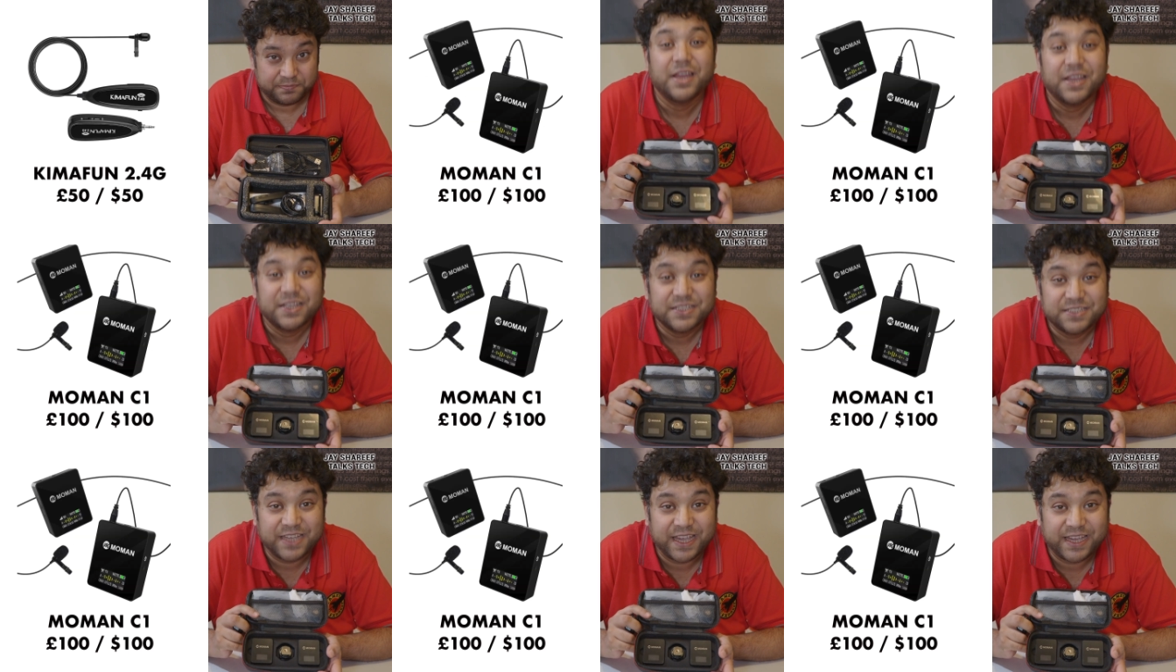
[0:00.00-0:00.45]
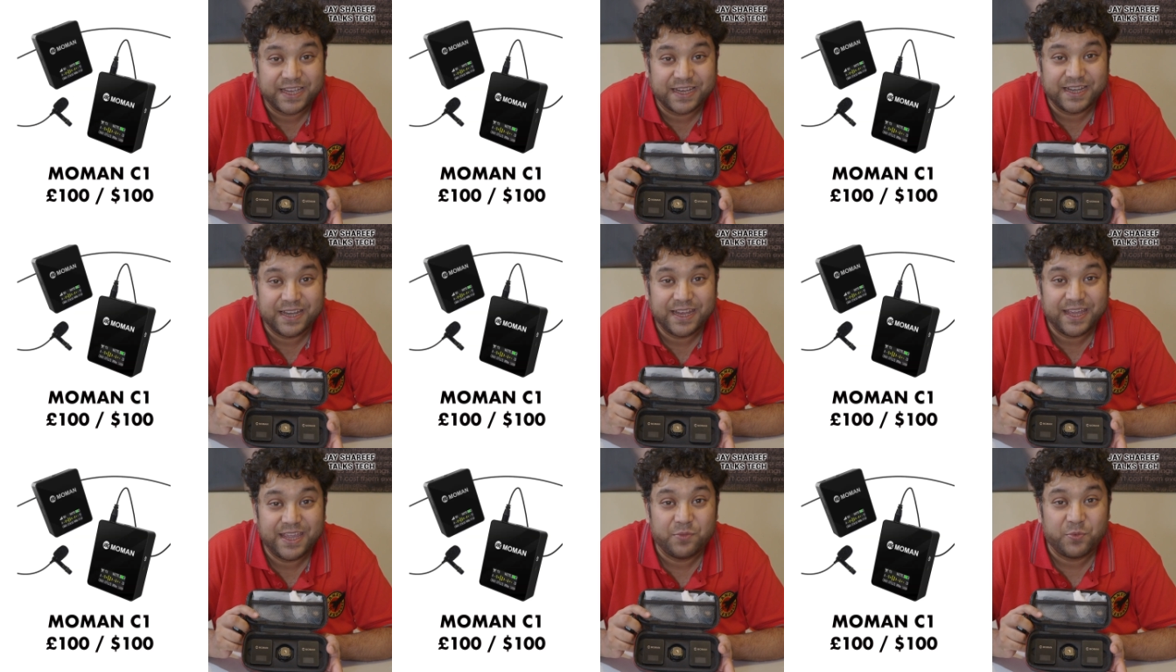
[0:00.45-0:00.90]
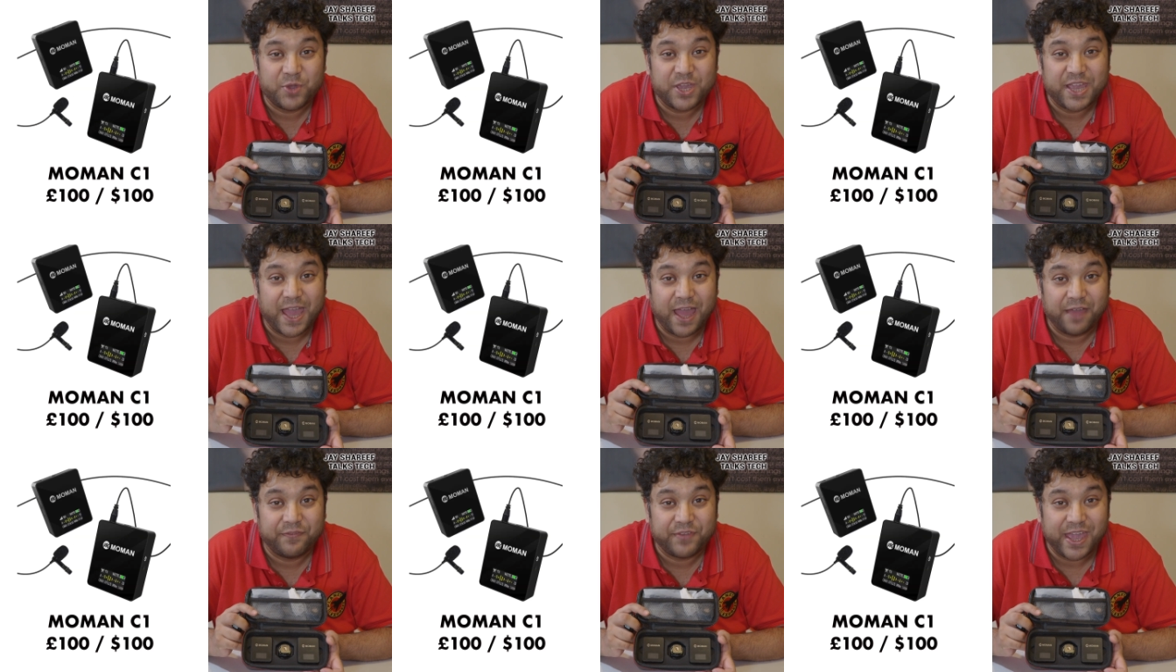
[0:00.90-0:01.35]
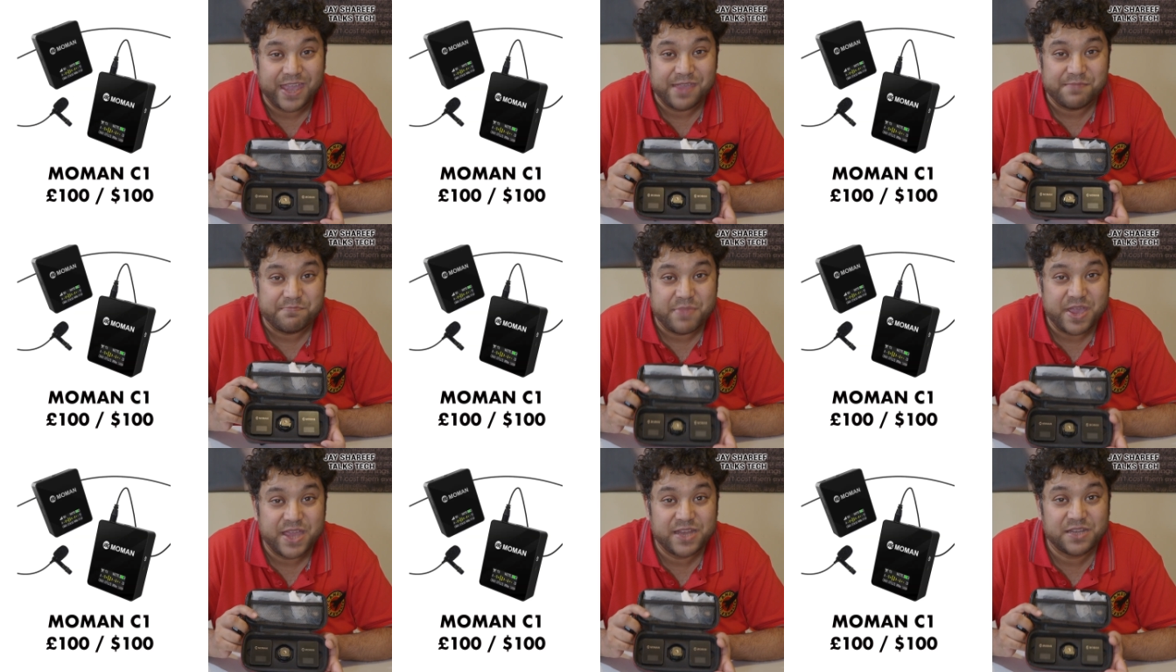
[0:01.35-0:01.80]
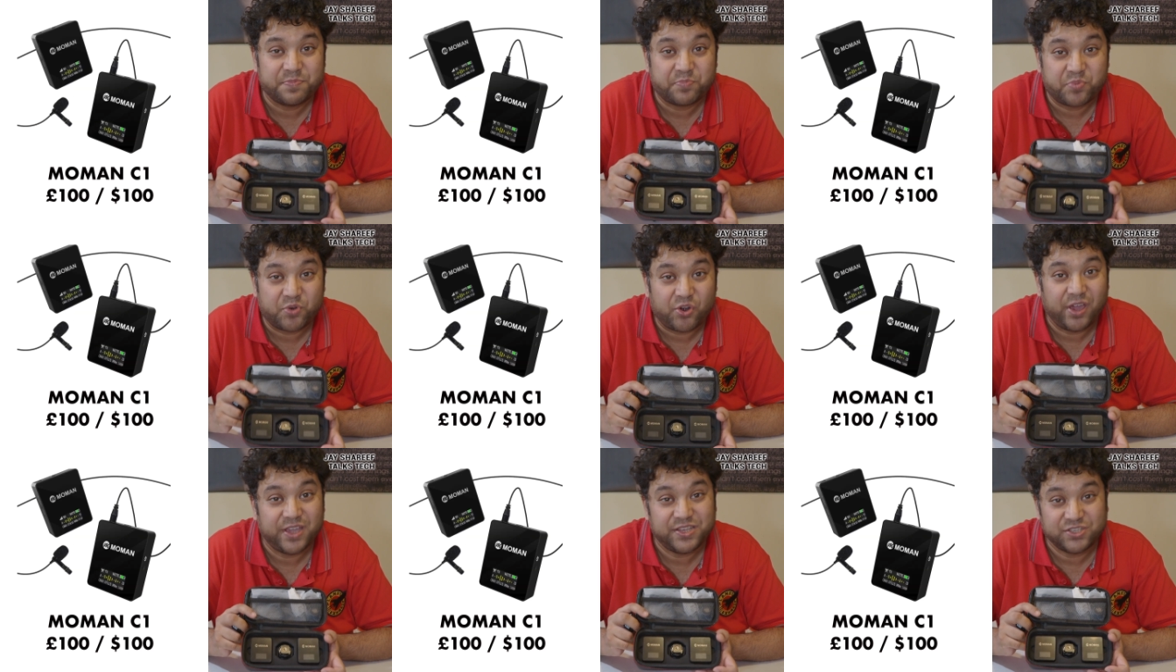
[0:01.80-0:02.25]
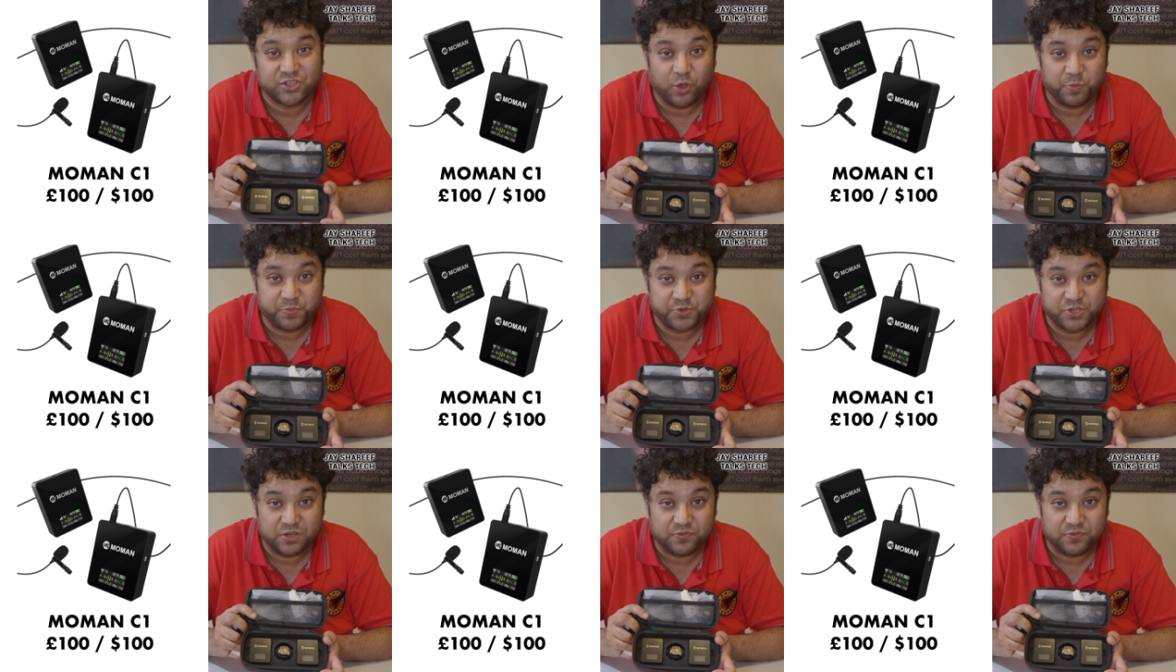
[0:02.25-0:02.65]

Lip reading: Secondly we have a mid-price option